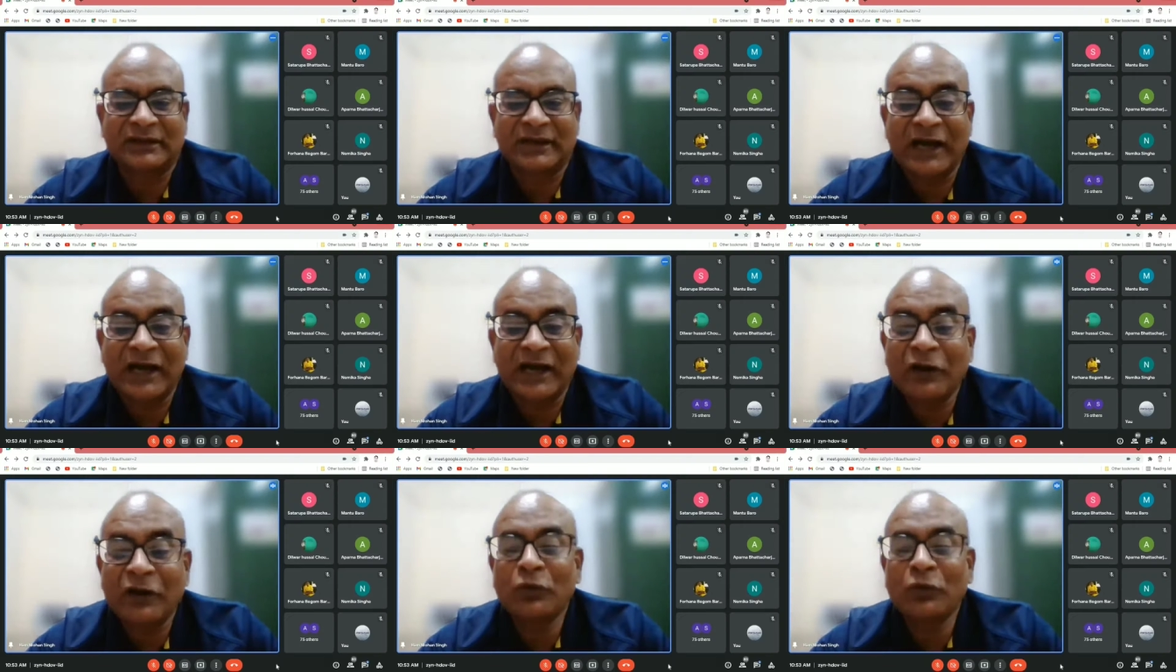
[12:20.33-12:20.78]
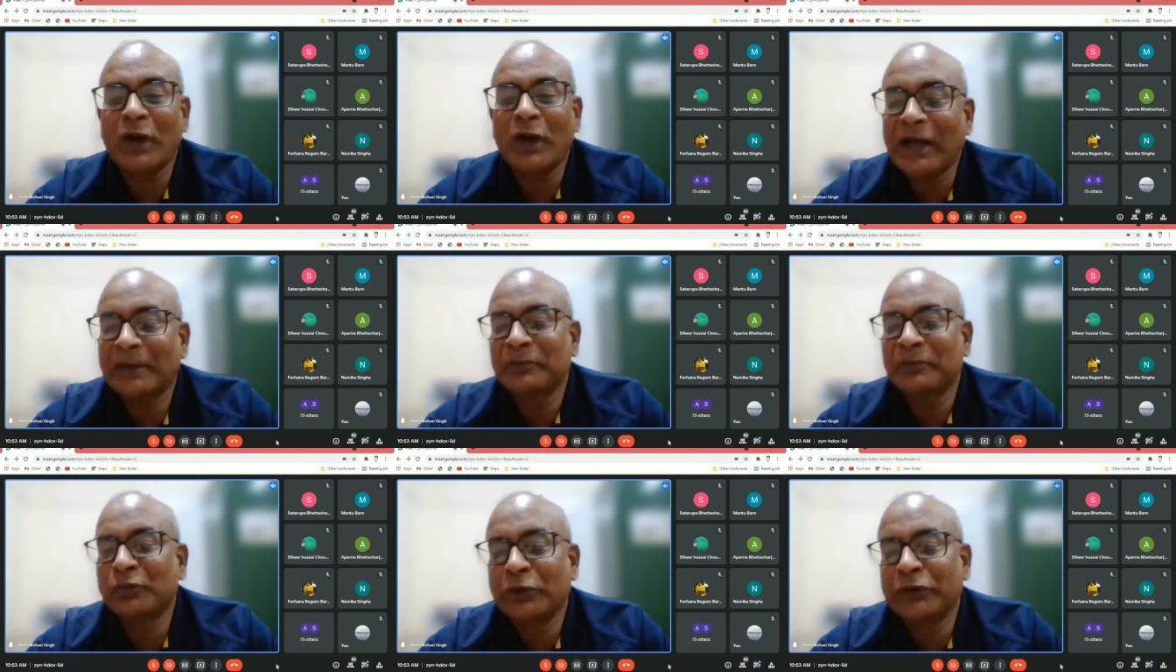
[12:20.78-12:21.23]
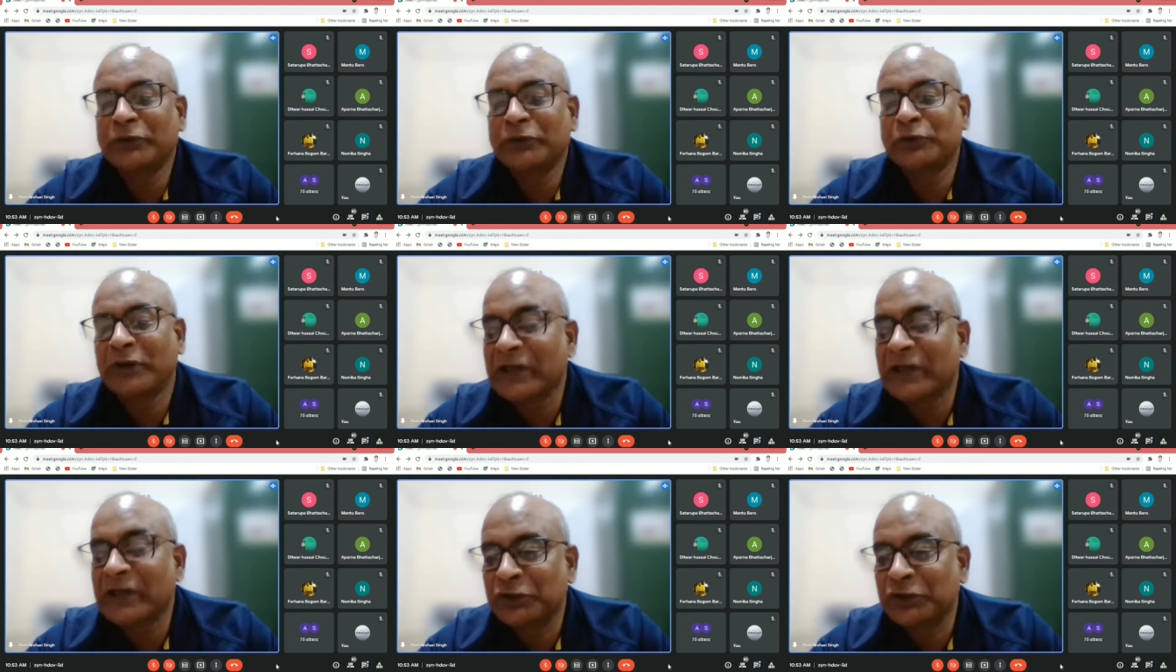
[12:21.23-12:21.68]
How I am going
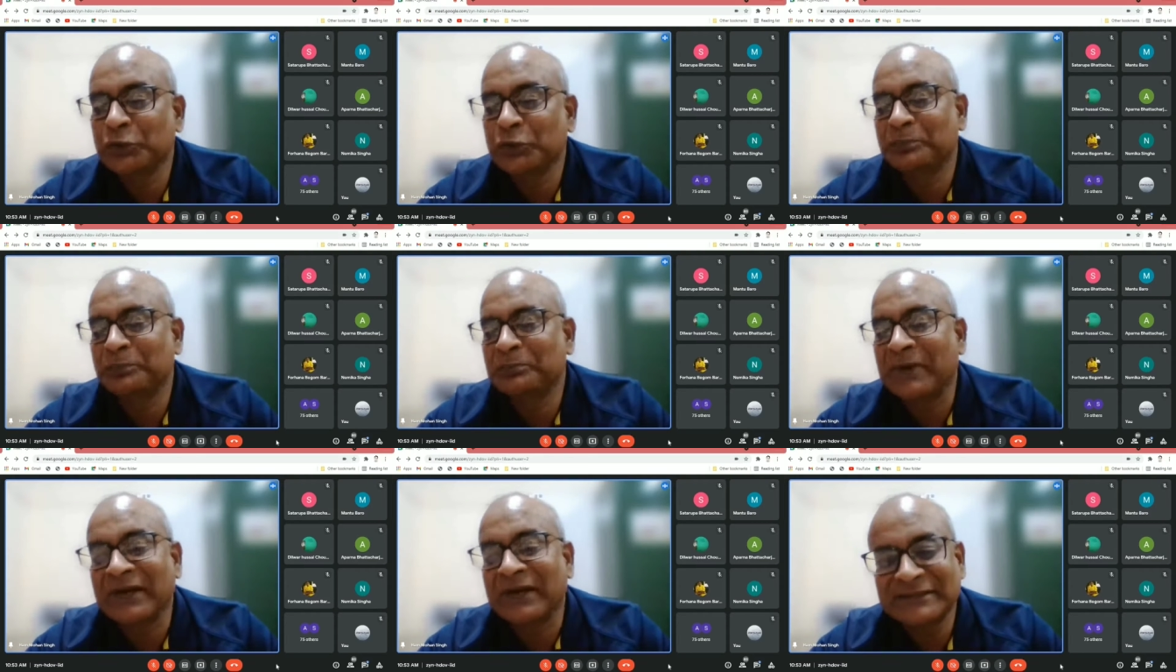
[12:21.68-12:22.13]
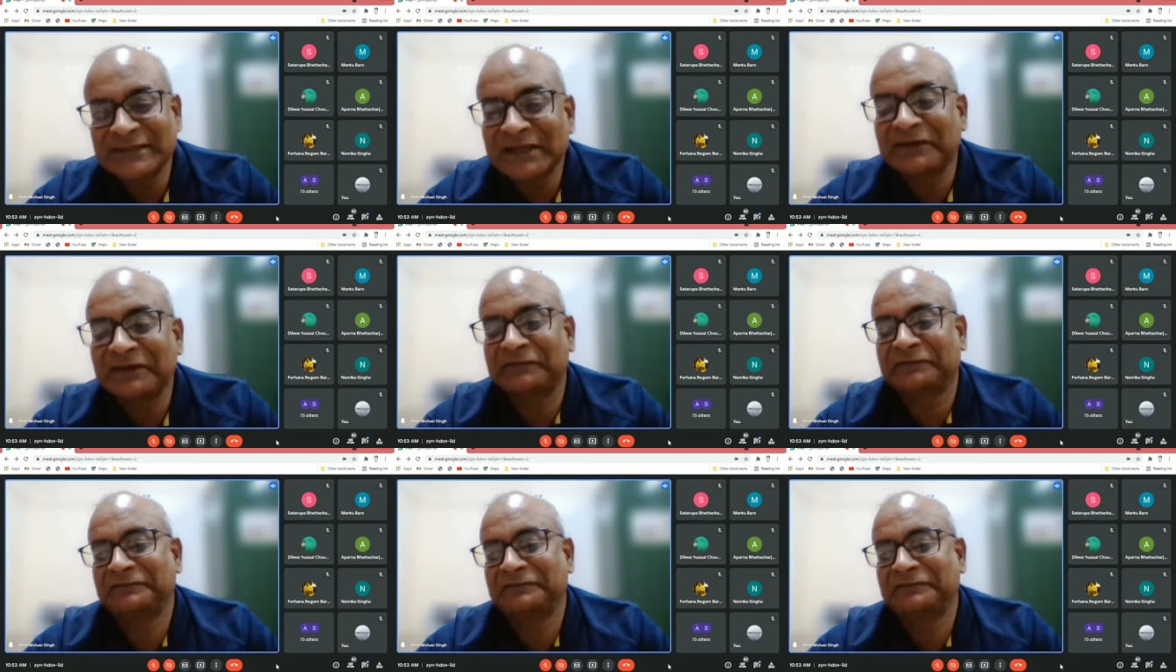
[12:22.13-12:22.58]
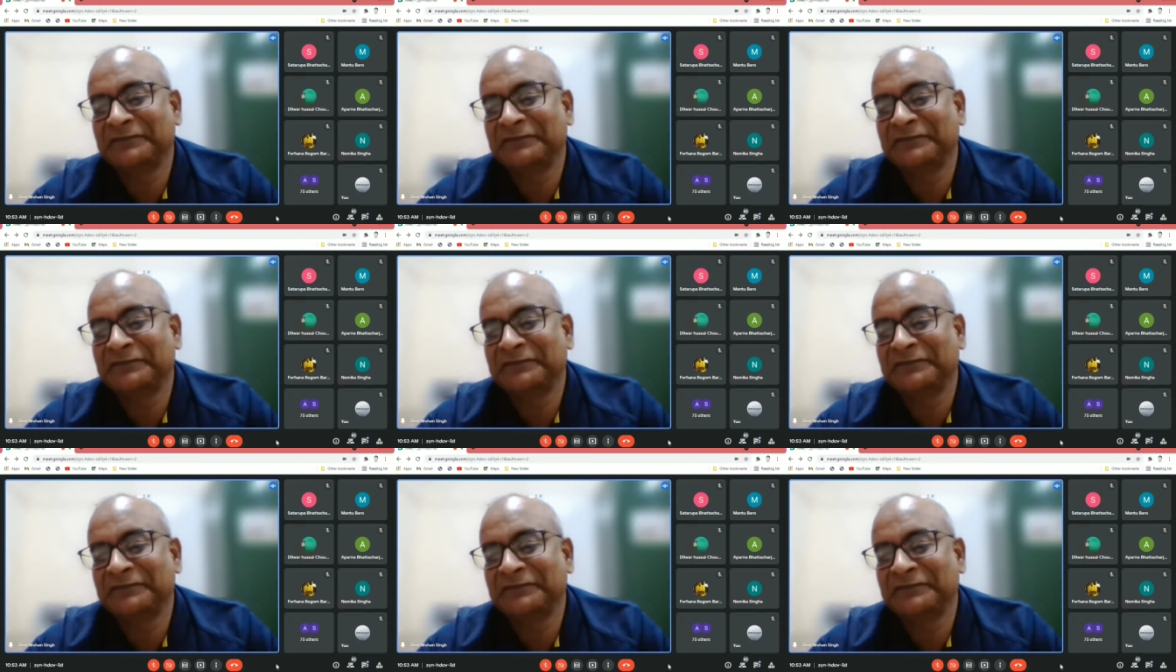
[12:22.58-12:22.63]
to equip myself.